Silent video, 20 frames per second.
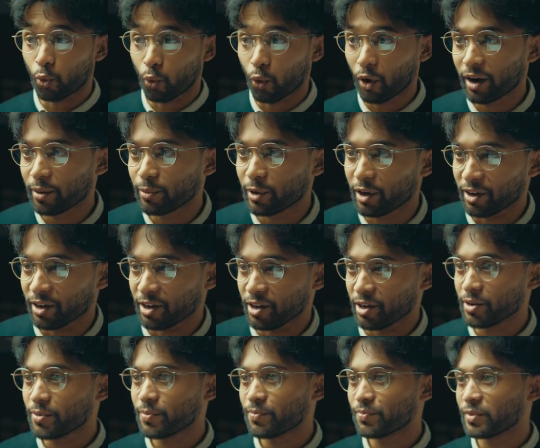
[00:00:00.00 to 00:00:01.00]
what I'm going to
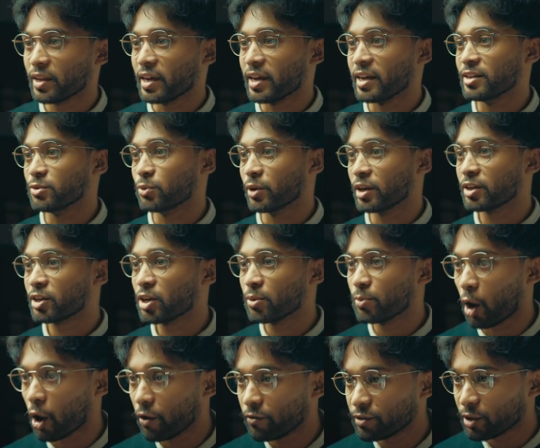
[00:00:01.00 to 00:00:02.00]
do is we're going to come
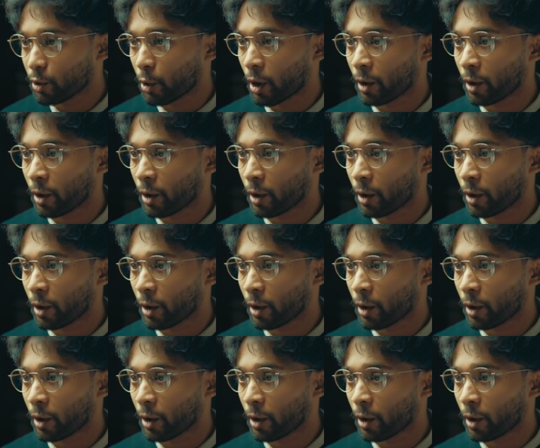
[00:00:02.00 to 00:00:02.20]
over to